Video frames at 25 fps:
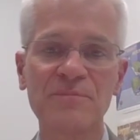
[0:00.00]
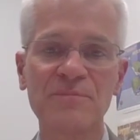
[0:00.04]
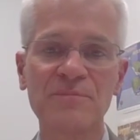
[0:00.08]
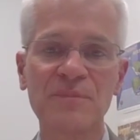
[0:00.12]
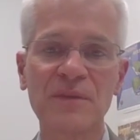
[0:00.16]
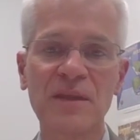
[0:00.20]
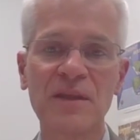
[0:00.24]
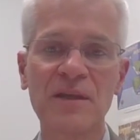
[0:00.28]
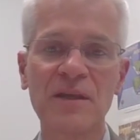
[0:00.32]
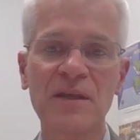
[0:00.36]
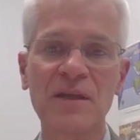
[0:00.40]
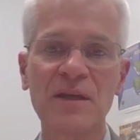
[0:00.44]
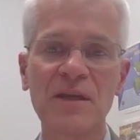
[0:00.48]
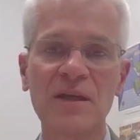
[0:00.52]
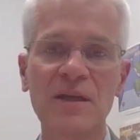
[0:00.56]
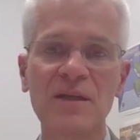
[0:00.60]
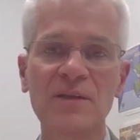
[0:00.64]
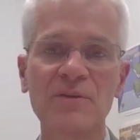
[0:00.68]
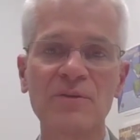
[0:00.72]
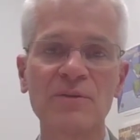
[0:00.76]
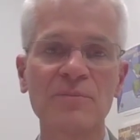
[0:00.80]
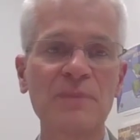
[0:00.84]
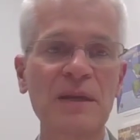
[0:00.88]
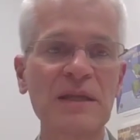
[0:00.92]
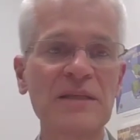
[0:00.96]

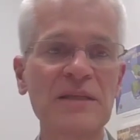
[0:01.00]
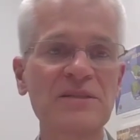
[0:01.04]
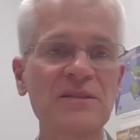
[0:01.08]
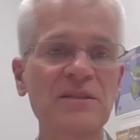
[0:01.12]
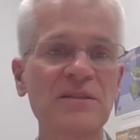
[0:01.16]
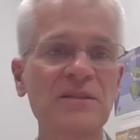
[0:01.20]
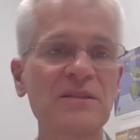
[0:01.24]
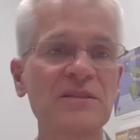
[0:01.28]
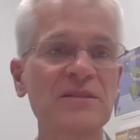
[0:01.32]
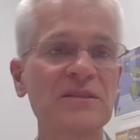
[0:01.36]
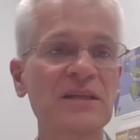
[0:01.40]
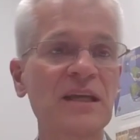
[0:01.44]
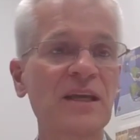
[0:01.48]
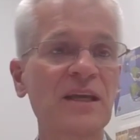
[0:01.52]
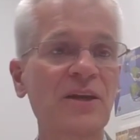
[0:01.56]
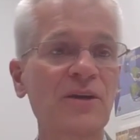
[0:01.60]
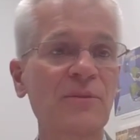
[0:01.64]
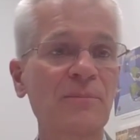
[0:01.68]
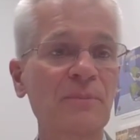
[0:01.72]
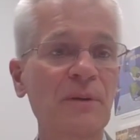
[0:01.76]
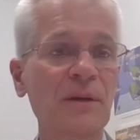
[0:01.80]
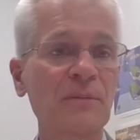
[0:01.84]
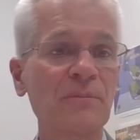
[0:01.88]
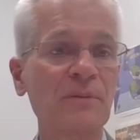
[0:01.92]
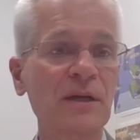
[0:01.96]
It would basically take our
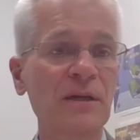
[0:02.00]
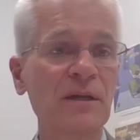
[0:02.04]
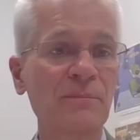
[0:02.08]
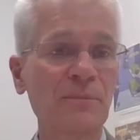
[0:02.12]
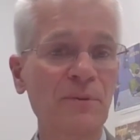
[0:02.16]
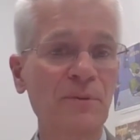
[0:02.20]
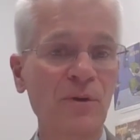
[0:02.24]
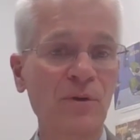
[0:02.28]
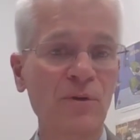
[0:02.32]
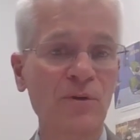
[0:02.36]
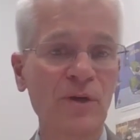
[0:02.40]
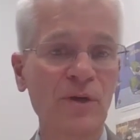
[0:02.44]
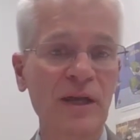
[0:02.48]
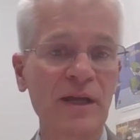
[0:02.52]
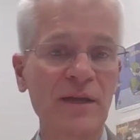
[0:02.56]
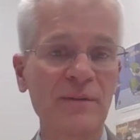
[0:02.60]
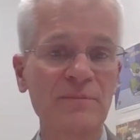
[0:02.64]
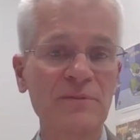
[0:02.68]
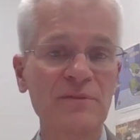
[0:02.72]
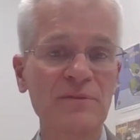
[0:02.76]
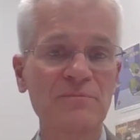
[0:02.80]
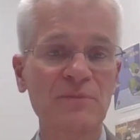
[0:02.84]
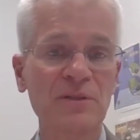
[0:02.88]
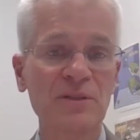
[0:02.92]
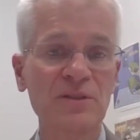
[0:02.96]
public
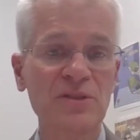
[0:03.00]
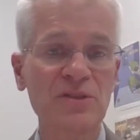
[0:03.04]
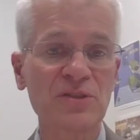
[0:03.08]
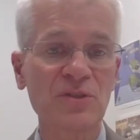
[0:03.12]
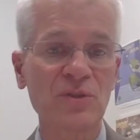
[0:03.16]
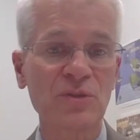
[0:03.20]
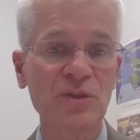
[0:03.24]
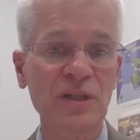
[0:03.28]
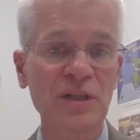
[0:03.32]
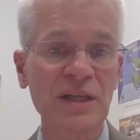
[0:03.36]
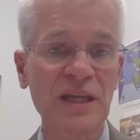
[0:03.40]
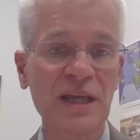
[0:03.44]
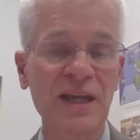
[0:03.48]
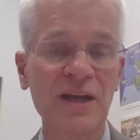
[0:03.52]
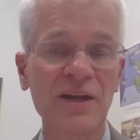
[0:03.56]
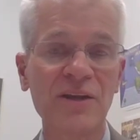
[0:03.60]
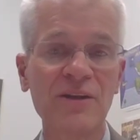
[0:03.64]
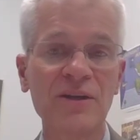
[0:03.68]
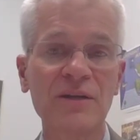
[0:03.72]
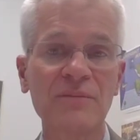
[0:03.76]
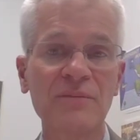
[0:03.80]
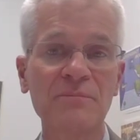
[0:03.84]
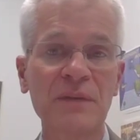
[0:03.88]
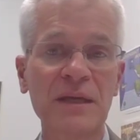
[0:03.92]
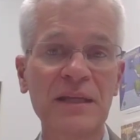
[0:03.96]
programs, Minnesota Care
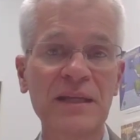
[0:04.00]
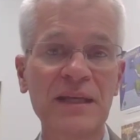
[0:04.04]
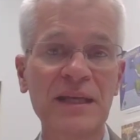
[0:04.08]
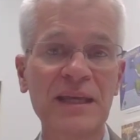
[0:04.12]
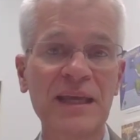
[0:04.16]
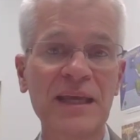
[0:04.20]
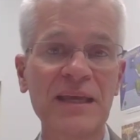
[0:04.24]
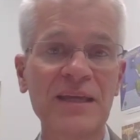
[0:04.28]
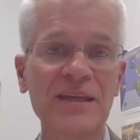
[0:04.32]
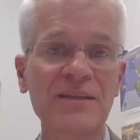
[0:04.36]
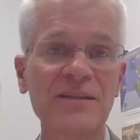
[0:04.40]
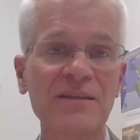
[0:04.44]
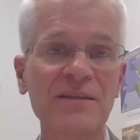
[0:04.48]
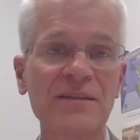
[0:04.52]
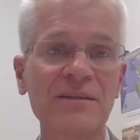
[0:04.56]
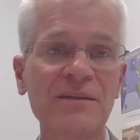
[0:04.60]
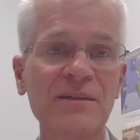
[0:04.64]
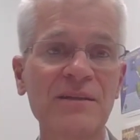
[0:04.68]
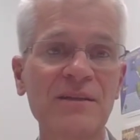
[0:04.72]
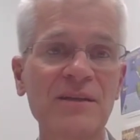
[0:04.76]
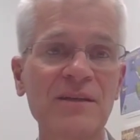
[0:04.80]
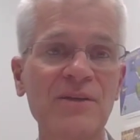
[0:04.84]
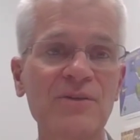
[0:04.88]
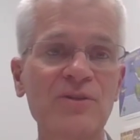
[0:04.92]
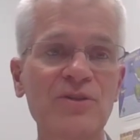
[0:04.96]
and Medicaid,
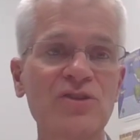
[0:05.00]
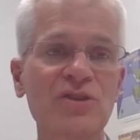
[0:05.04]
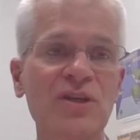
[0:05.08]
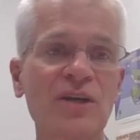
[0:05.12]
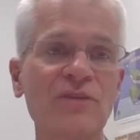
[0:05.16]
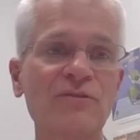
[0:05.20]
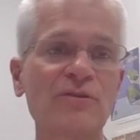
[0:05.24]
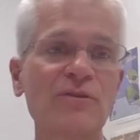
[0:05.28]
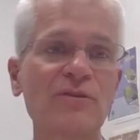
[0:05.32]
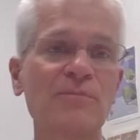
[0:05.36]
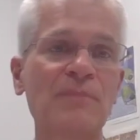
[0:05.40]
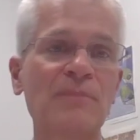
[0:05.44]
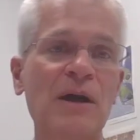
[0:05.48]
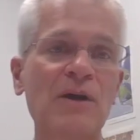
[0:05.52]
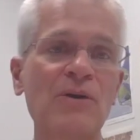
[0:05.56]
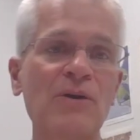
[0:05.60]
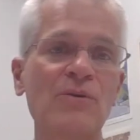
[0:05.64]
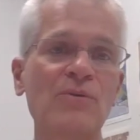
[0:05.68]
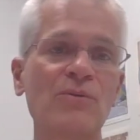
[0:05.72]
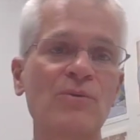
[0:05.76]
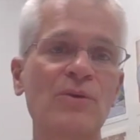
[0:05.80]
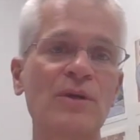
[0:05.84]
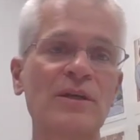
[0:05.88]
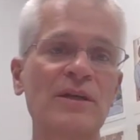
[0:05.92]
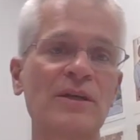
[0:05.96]
which cover
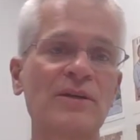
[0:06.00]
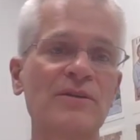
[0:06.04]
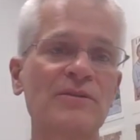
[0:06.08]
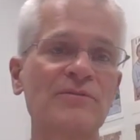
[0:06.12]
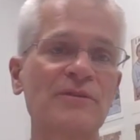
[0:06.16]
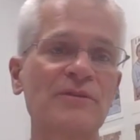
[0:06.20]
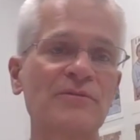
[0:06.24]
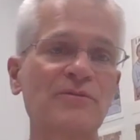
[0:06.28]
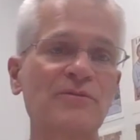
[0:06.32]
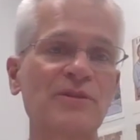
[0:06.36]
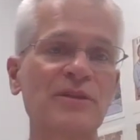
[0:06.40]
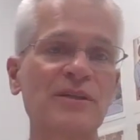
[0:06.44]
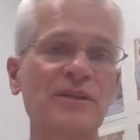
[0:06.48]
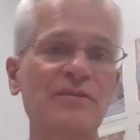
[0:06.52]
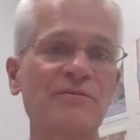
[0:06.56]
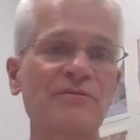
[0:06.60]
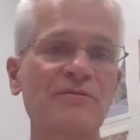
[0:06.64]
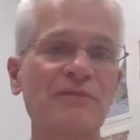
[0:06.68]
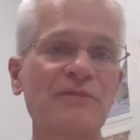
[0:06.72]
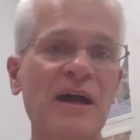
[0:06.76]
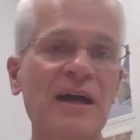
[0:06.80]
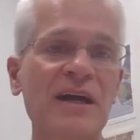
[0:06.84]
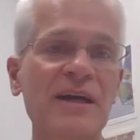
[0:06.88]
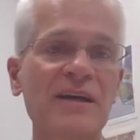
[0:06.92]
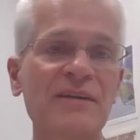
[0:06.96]
about 1 out of every
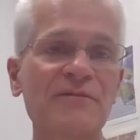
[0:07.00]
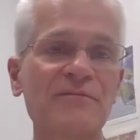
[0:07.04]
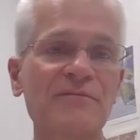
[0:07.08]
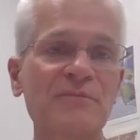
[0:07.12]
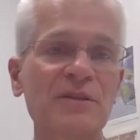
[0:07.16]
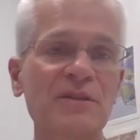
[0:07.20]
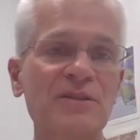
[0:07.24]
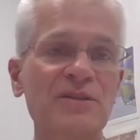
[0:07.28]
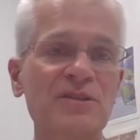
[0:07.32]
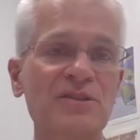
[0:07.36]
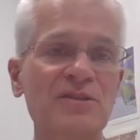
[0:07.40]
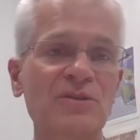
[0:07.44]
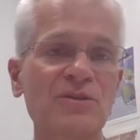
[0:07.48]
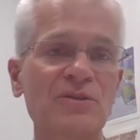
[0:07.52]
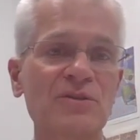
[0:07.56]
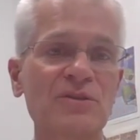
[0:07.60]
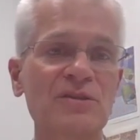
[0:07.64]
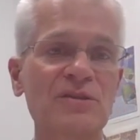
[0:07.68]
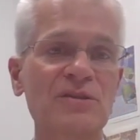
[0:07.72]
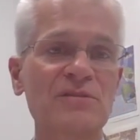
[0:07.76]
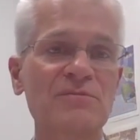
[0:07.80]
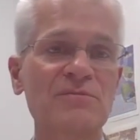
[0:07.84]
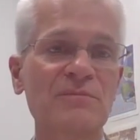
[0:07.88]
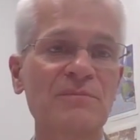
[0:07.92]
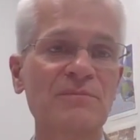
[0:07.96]
5
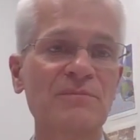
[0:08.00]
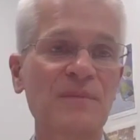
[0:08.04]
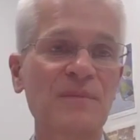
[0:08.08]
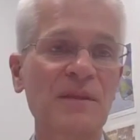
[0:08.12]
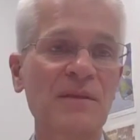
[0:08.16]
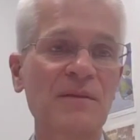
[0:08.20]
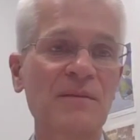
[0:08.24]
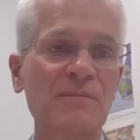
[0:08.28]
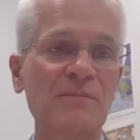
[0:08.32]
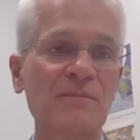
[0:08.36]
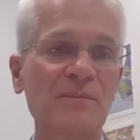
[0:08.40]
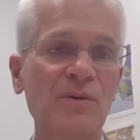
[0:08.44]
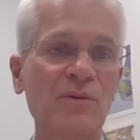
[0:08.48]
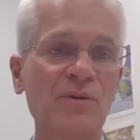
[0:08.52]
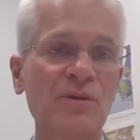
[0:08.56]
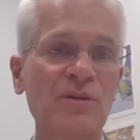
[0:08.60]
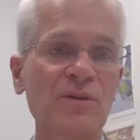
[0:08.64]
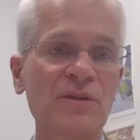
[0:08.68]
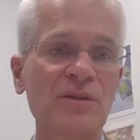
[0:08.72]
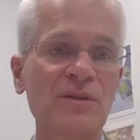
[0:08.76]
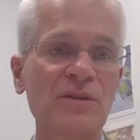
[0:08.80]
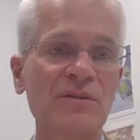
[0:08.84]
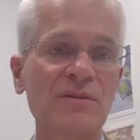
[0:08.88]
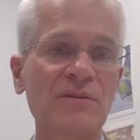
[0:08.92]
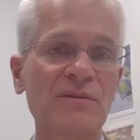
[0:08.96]
Minnesotans, more
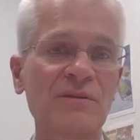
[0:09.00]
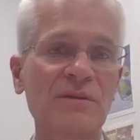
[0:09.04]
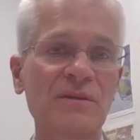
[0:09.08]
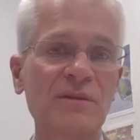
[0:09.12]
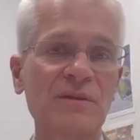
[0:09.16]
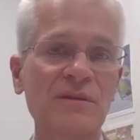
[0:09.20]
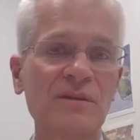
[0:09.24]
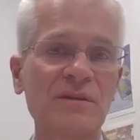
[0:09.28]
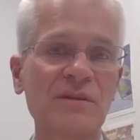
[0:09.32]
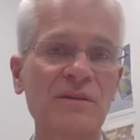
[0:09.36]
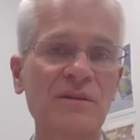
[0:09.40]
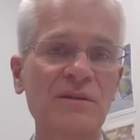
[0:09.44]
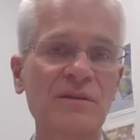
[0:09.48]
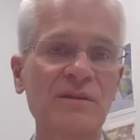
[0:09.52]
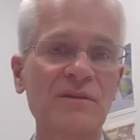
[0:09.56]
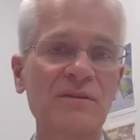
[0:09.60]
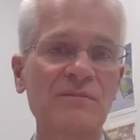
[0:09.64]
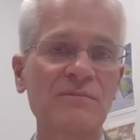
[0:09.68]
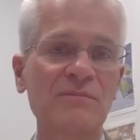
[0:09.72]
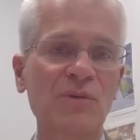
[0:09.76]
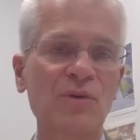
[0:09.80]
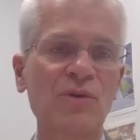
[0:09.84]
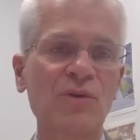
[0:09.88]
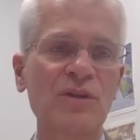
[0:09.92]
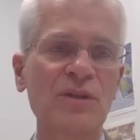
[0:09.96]
than
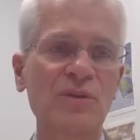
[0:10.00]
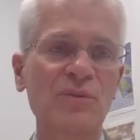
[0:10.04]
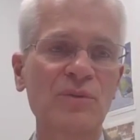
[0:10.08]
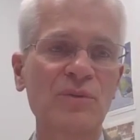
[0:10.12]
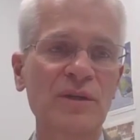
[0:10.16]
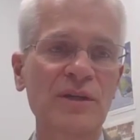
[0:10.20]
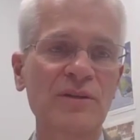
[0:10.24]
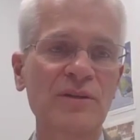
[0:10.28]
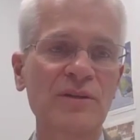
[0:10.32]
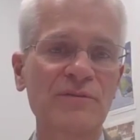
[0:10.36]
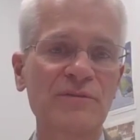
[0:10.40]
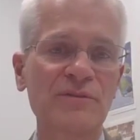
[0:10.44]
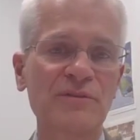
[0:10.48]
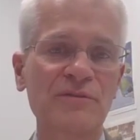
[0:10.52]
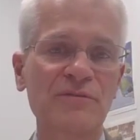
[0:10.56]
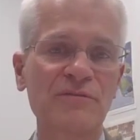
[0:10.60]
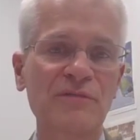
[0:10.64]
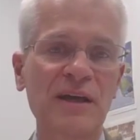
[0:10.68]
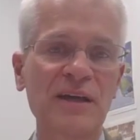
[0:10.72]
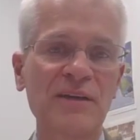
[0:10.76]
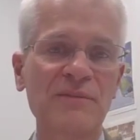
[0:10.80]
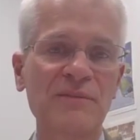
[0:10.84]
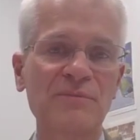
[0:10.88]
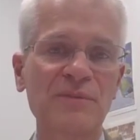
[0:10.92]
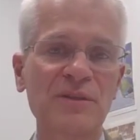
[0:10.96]
1 out of every
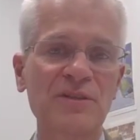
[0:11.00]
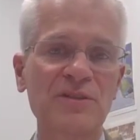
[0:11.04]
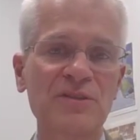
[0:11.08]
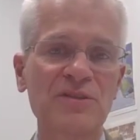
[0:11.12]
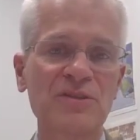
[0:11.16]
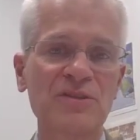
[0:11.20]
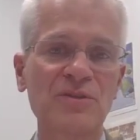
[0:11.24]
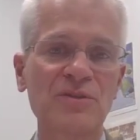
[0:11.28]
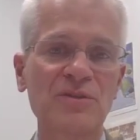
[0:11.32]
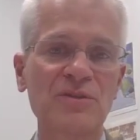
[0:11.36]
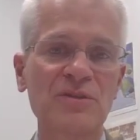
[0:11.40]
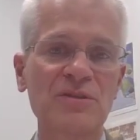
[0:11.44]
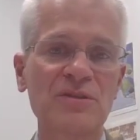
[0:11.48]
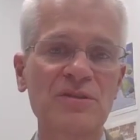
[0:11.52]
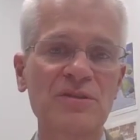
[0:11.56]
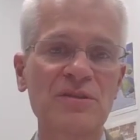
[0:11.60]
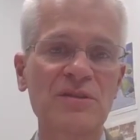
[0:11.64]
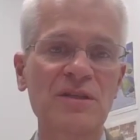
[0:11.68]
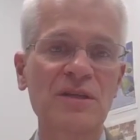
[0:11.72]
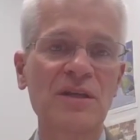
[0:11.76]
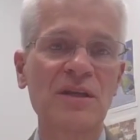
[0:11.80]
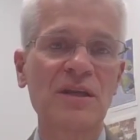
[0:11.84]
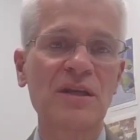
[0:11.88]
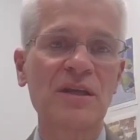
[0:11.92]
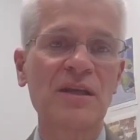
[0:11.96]
5 Minnesotans.